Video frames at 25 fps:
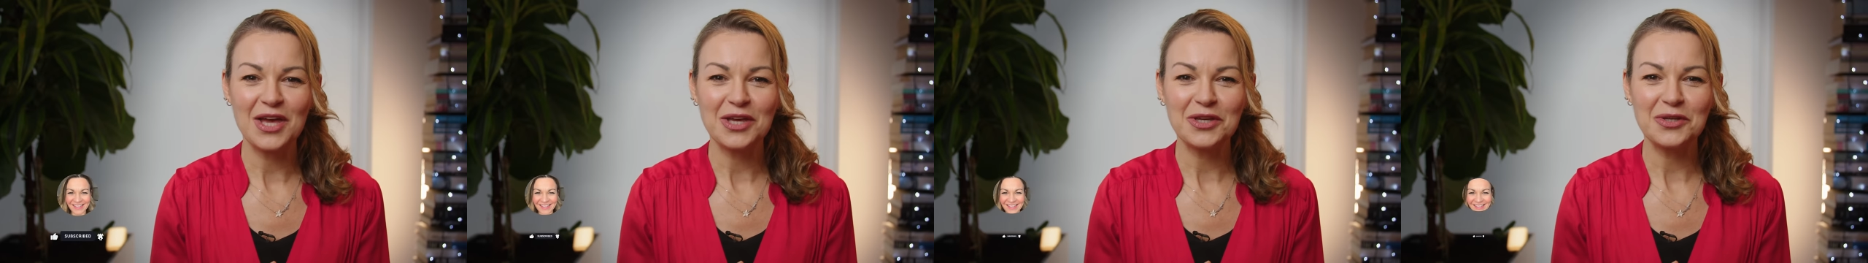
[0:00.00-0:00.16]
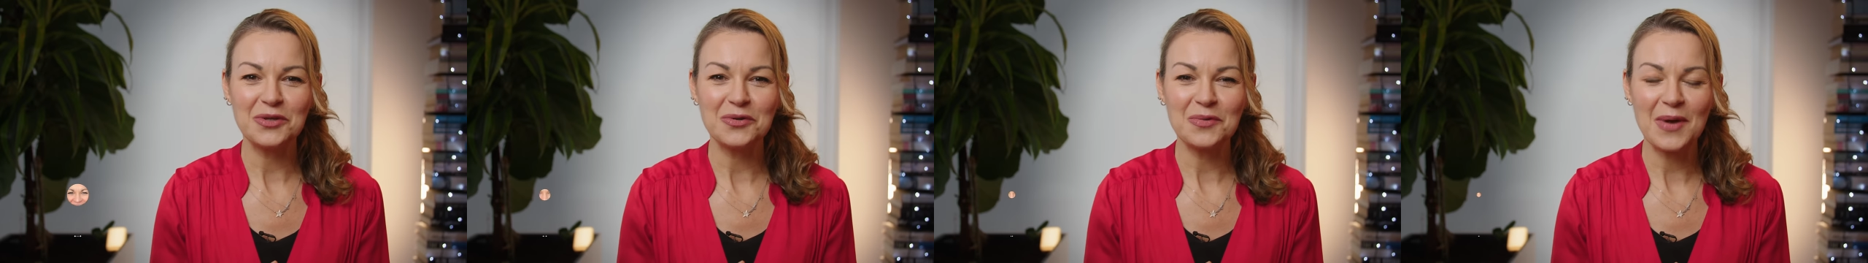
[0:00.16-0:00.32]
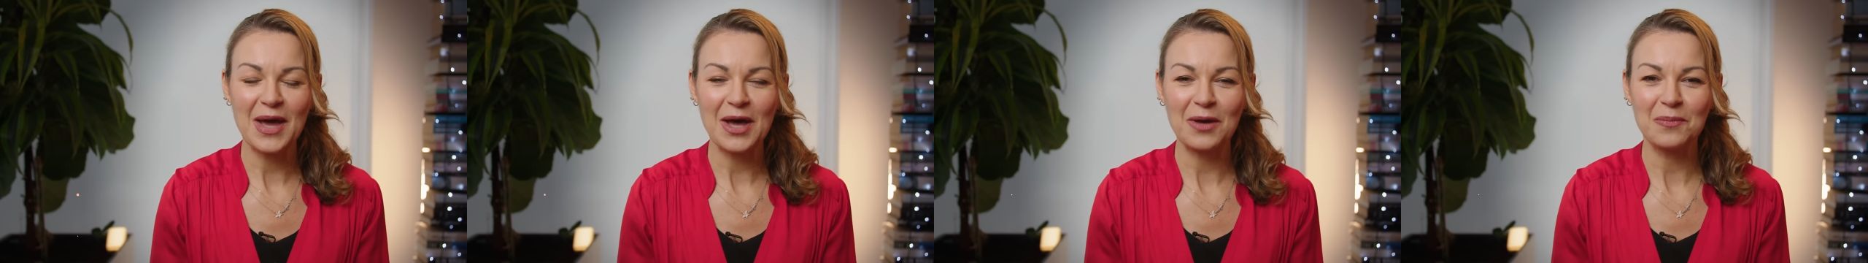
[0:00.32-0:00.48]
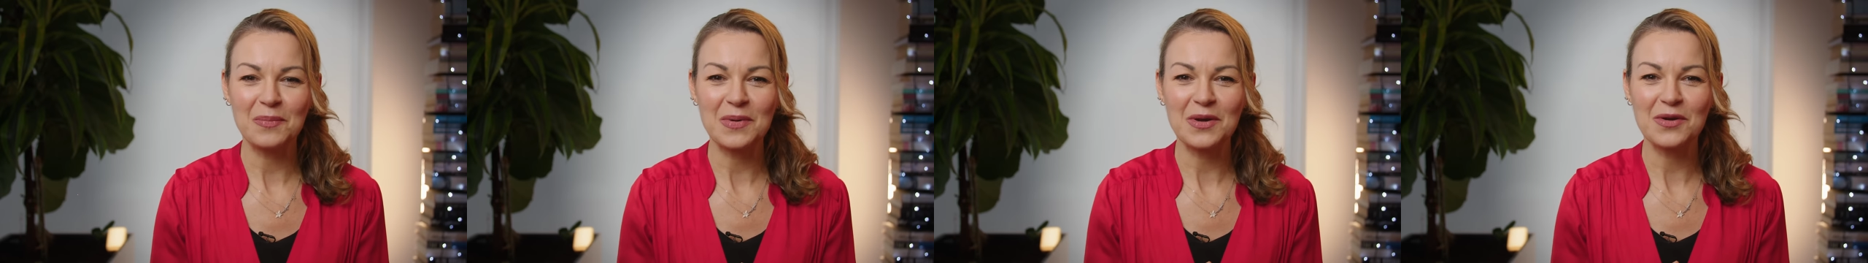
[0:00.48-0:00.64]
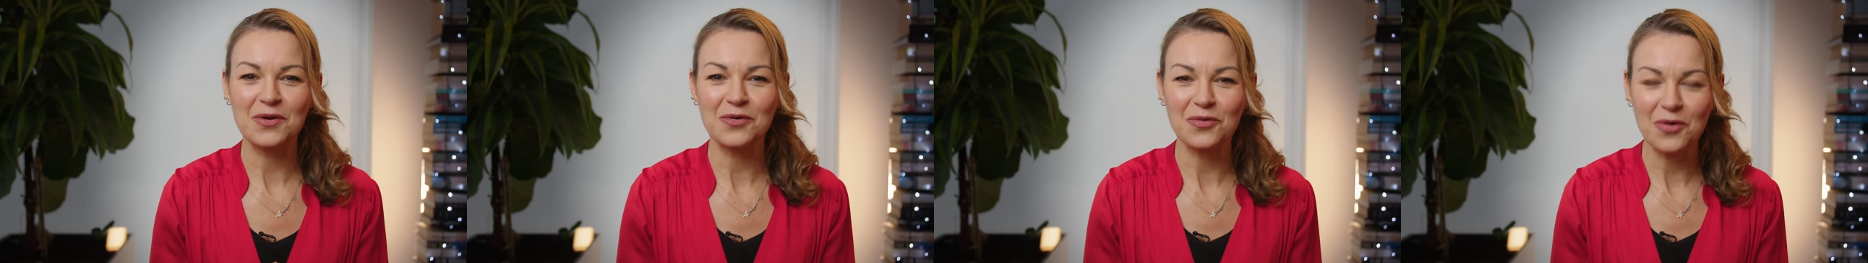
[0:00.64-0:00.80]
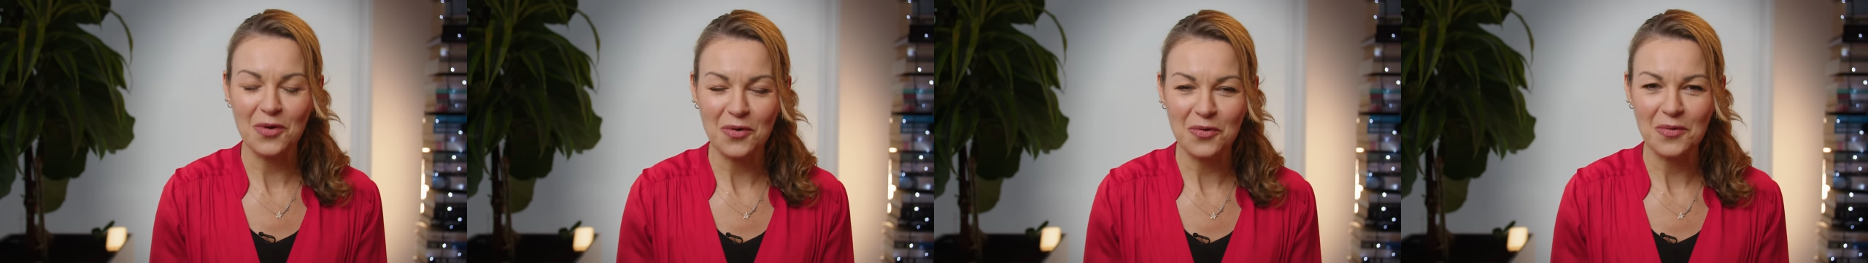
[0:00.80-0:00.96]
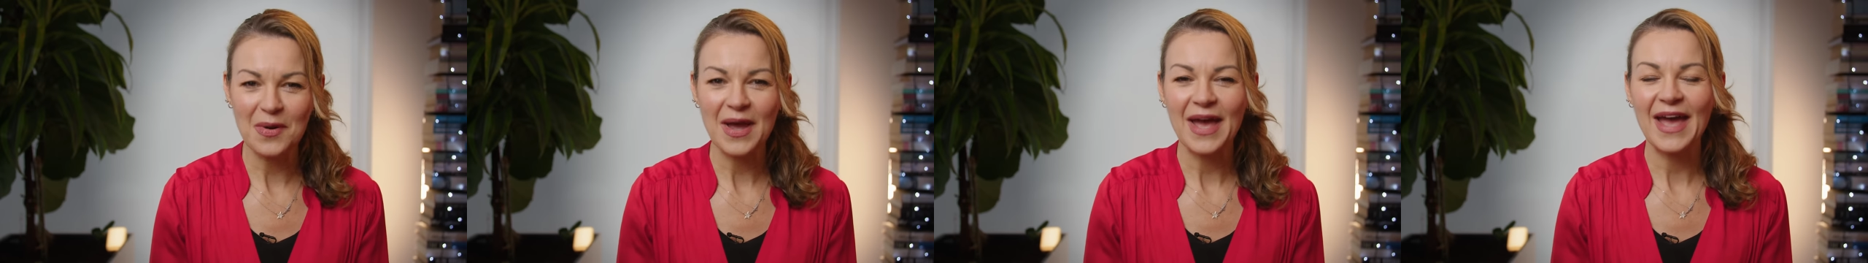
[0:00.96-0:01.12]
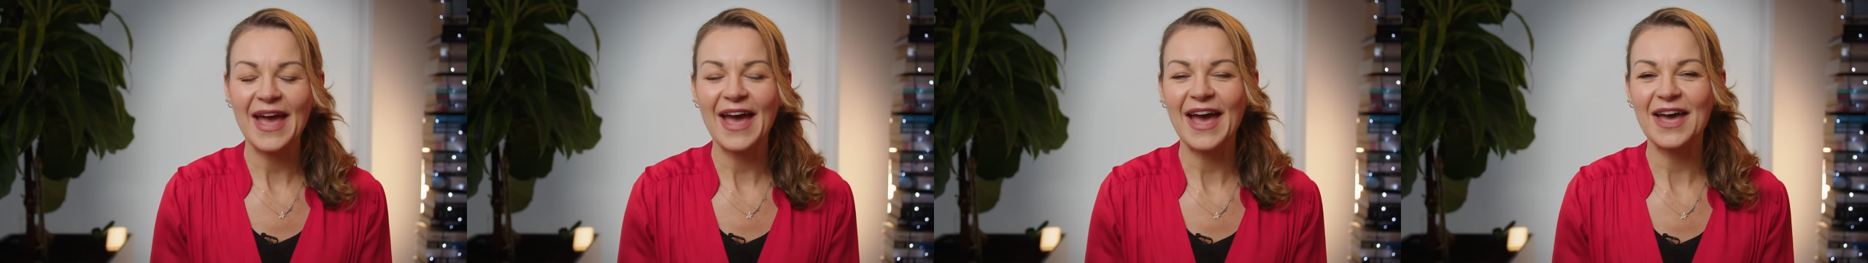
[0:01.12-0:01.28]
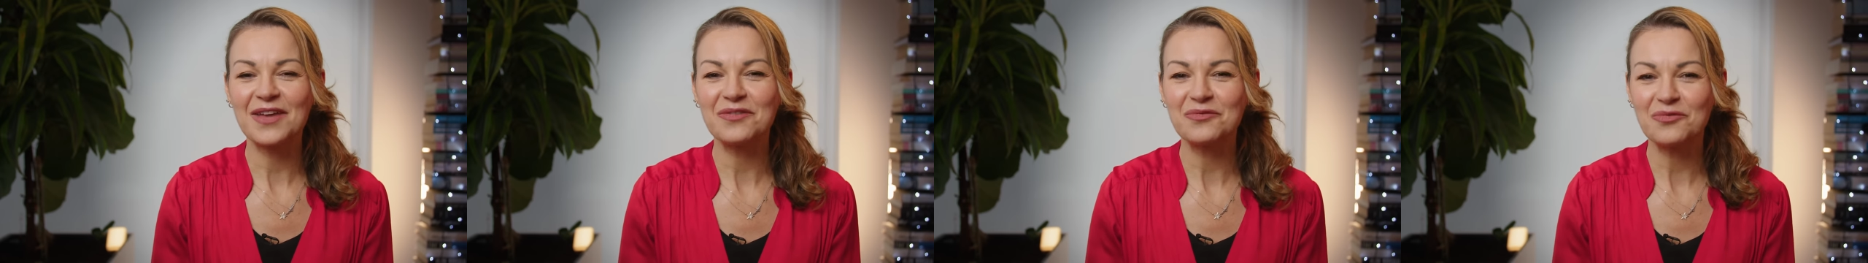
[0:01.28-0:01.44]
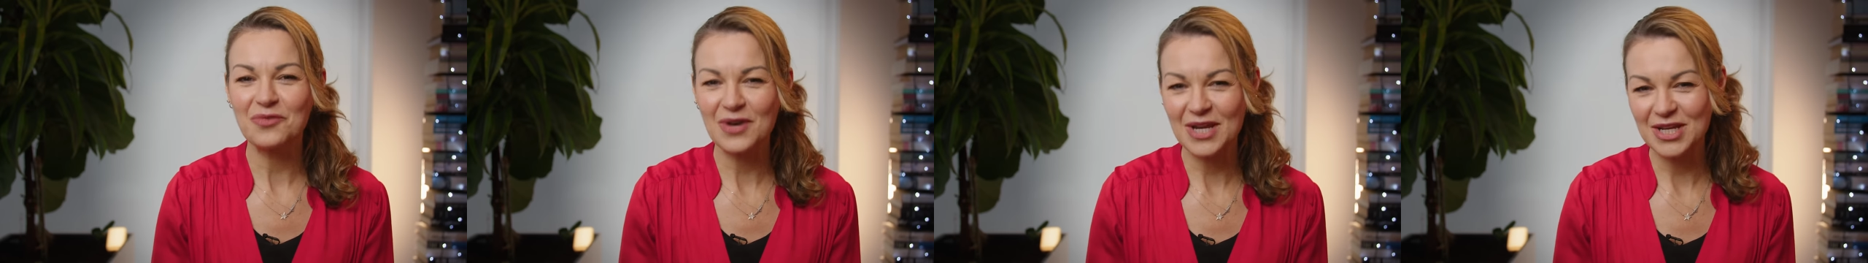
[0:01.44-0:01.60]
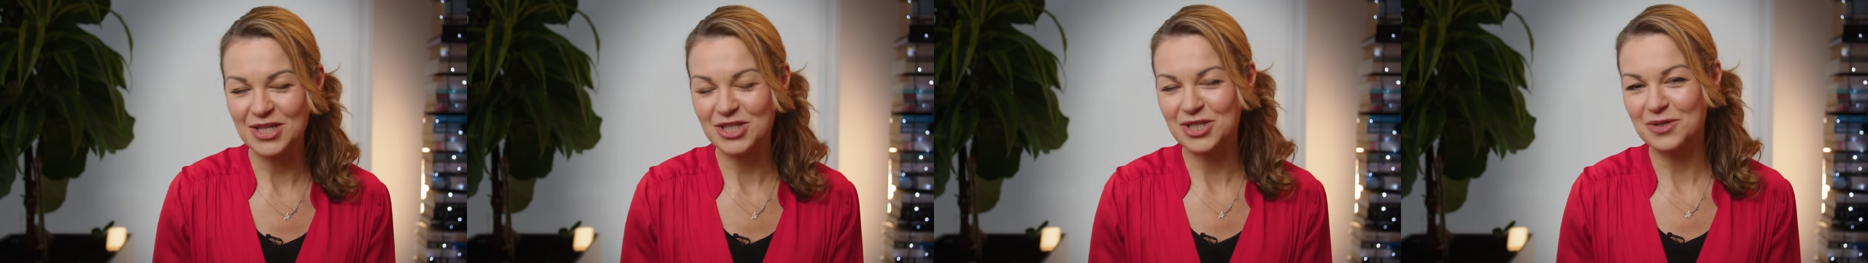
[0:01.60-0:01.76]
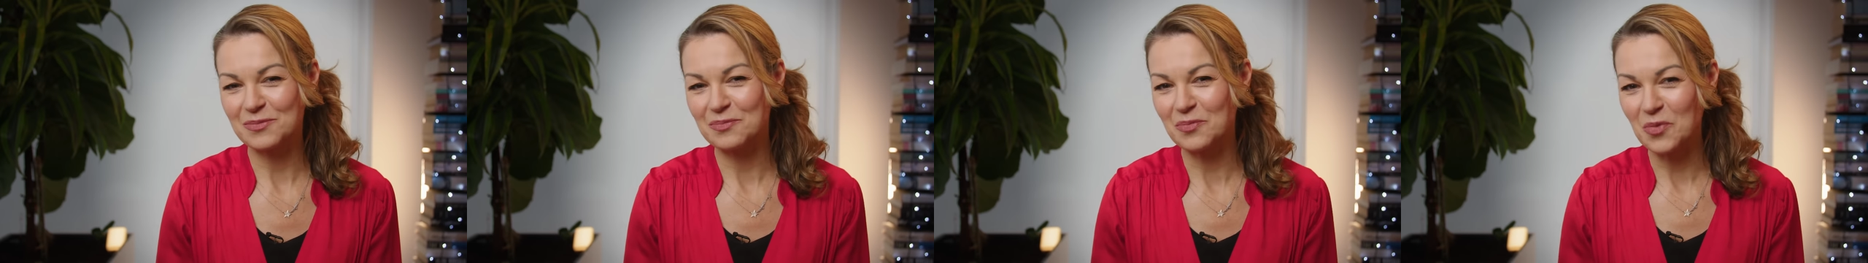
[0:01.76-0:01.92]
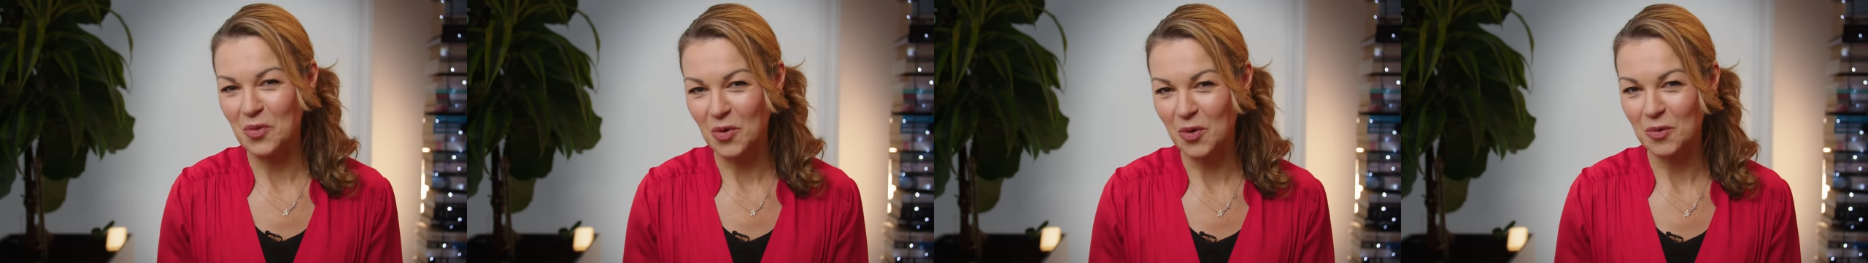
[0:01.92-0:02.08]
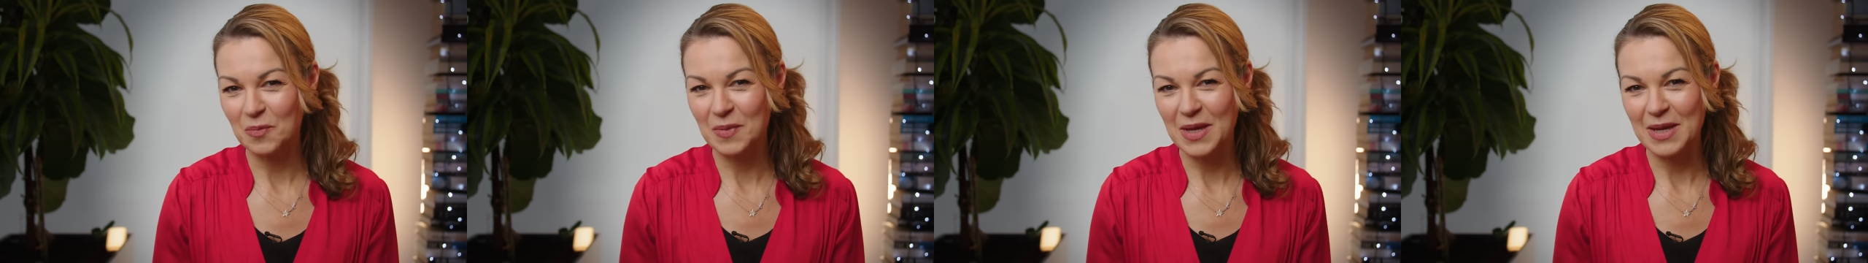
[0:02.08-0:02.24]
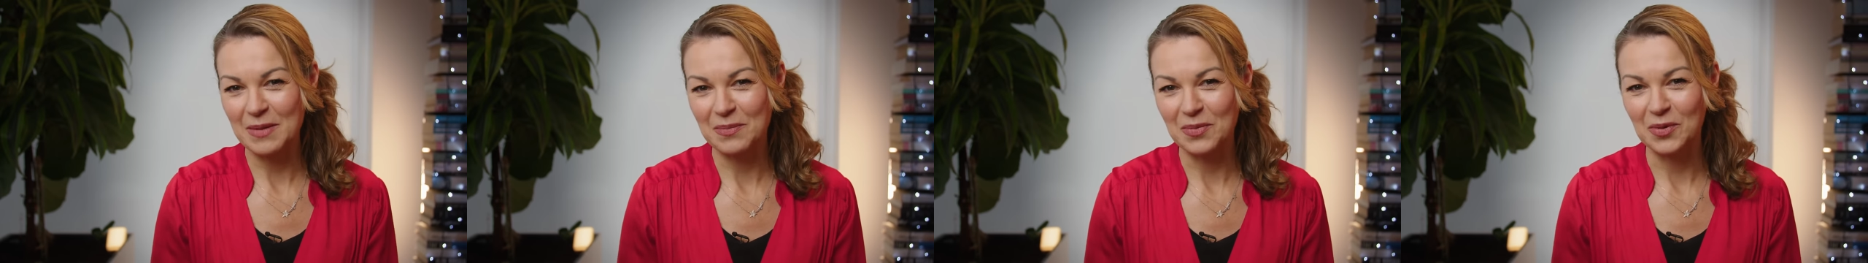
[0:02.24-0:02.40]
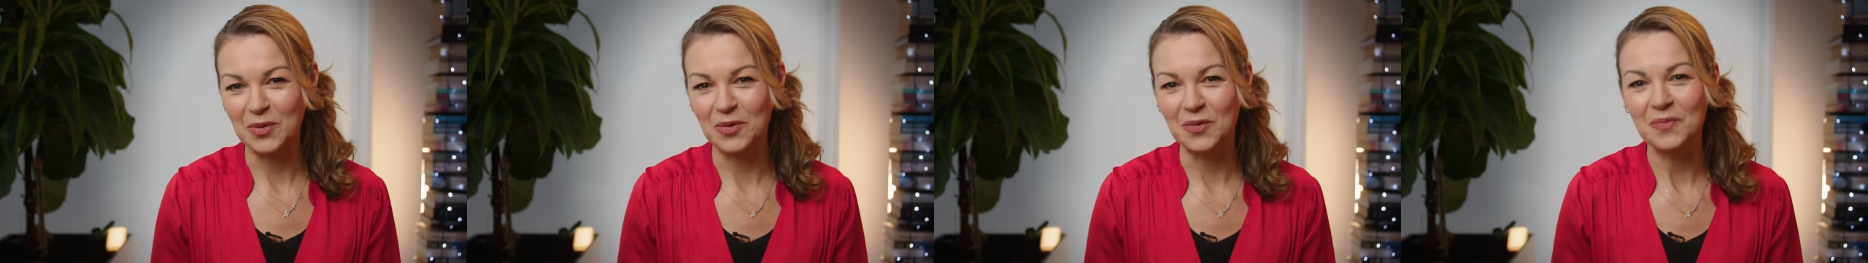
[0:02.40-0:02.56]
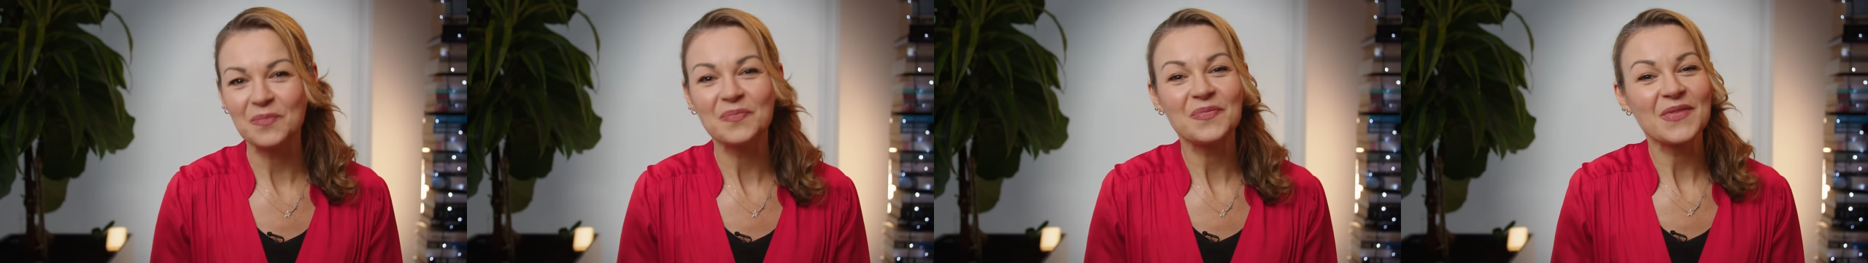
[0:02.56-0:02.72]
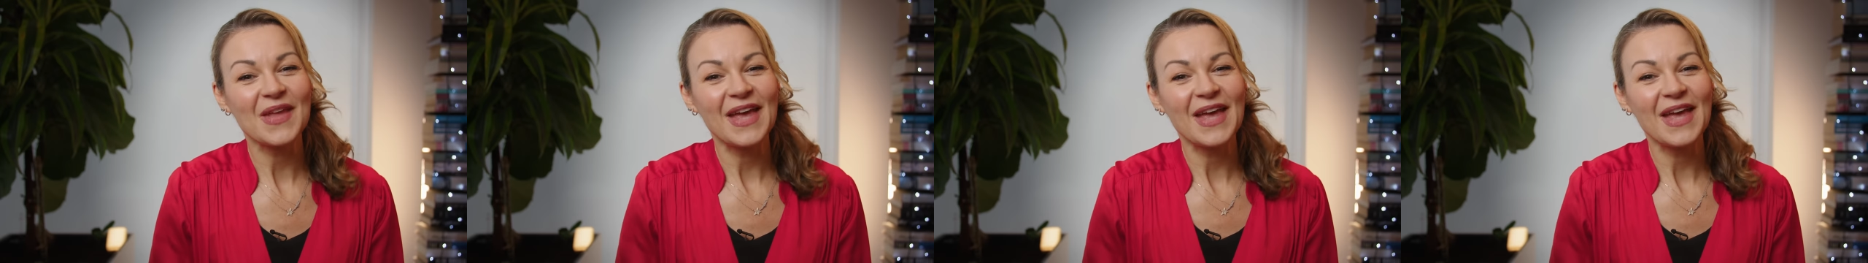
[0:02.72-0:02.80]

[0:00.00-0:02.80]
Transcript: you help it grow and reach more people.